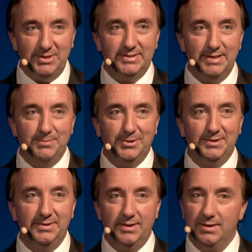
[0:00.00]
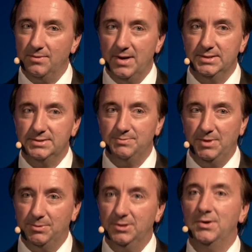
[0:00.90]
simple, otherwise
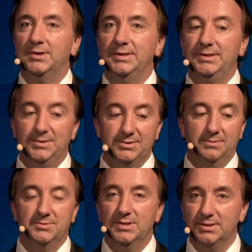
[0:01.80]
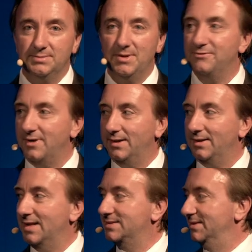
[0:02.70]
people are not going to use them. So that's my final
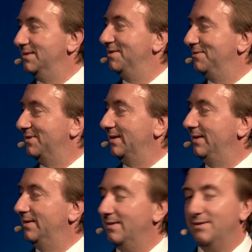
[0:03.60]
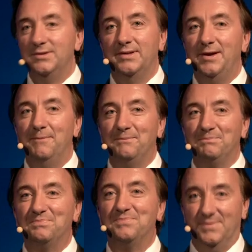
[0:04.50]
lesson of the day.
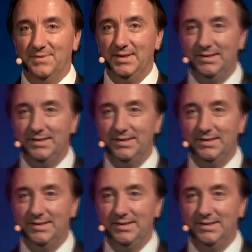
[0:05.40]
Thank